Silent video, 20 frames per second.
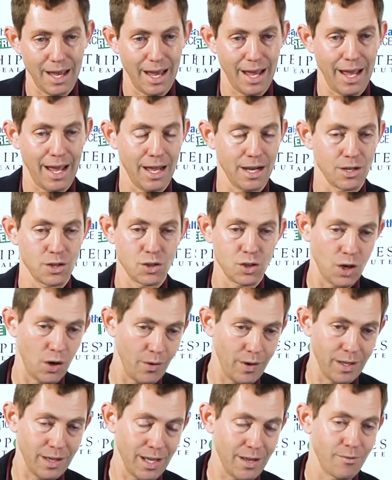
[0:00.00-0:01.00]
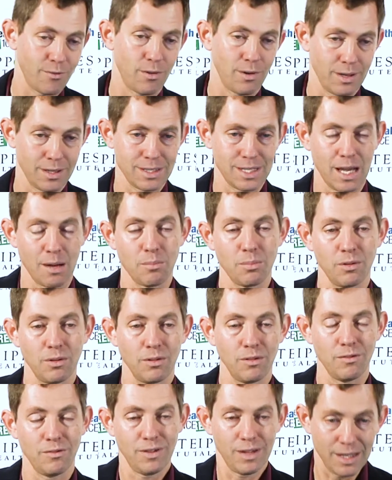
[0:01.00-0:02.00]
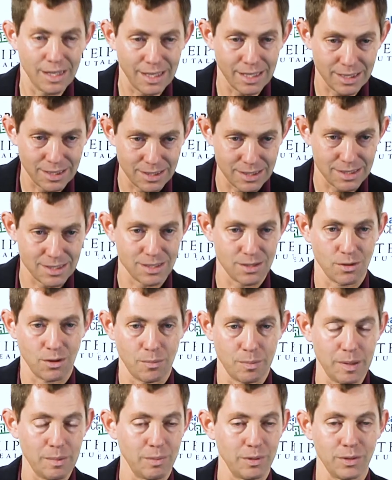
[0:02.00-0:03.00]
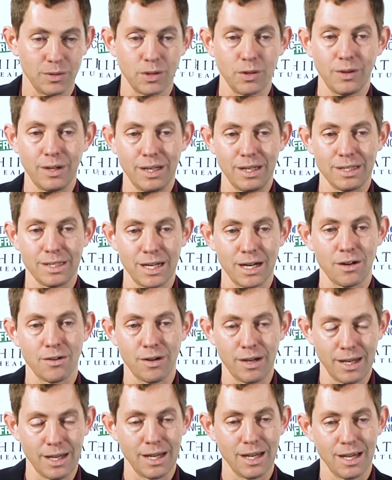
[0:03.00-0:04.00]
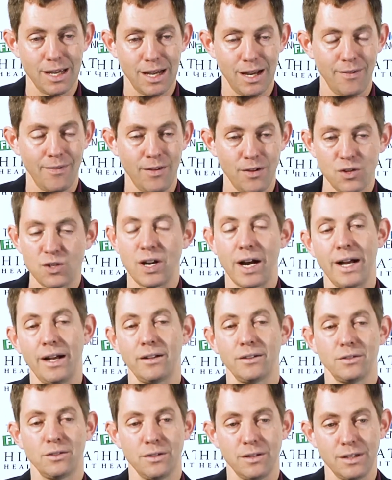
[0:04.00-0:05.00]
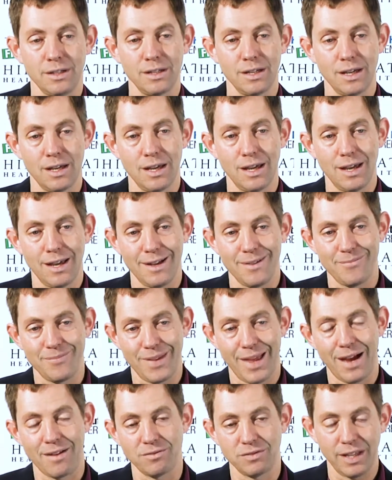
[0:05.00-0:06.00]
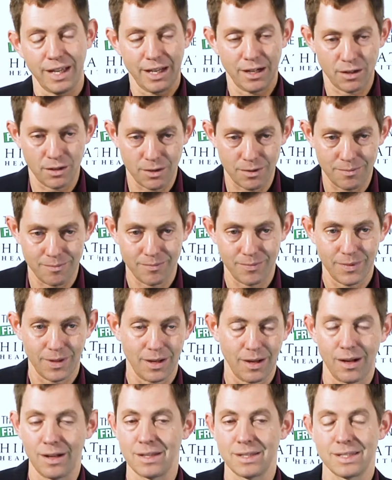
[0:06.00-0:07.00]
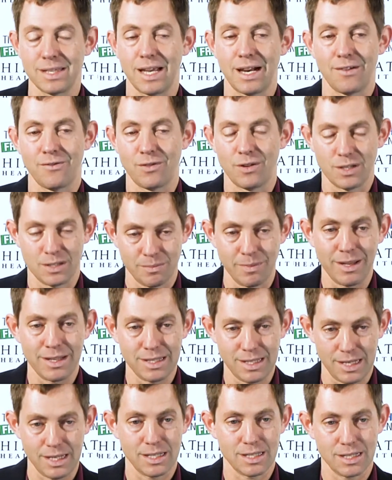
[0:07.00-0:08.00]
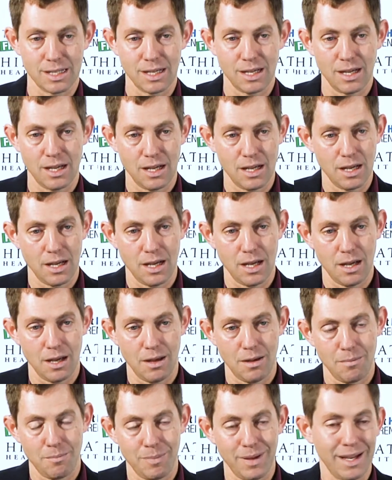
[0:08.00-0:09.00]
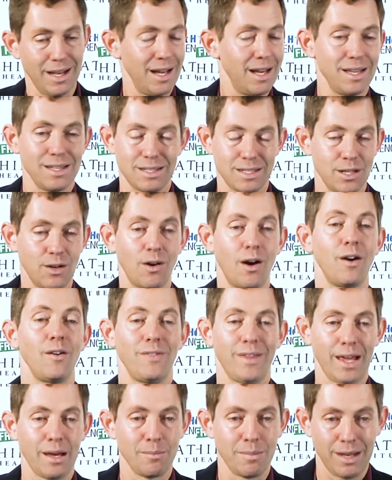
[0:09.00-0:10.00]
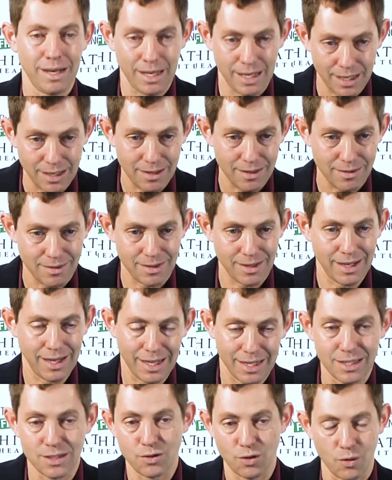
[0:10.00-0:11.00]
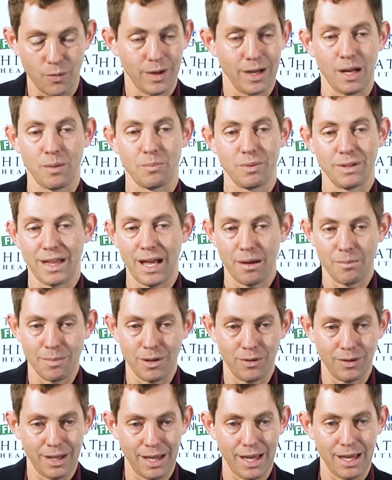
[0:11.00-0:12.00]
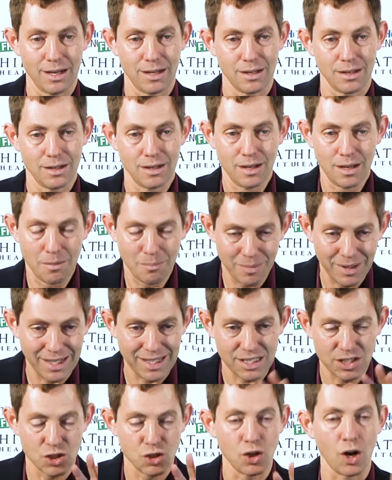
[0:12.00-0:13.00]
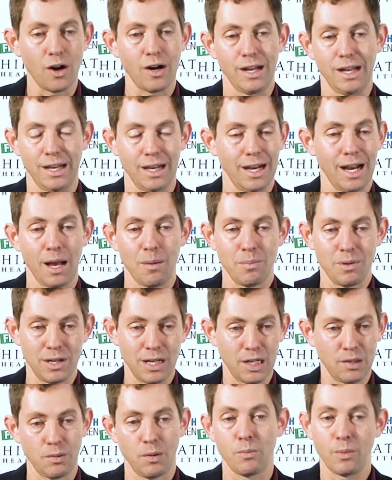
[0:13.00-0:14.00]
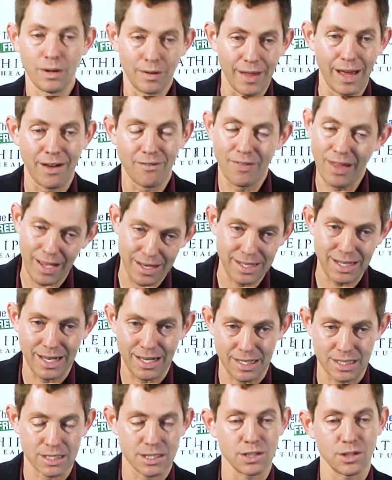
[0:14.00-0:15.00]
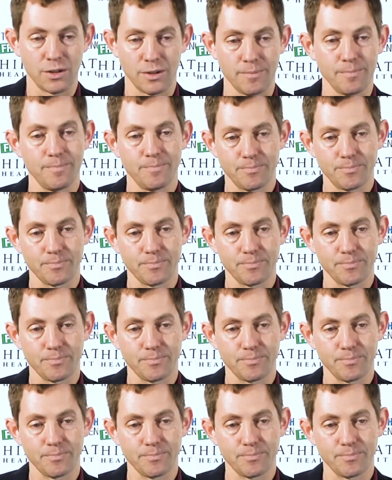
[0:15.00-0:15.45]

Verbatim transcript: and showing that, for example, vegans or people who don't eat dairy in their childhood have later onset of first menses because there aren't that many kids growing up without milk yet. But it's starting, and I predict we will have that data soon.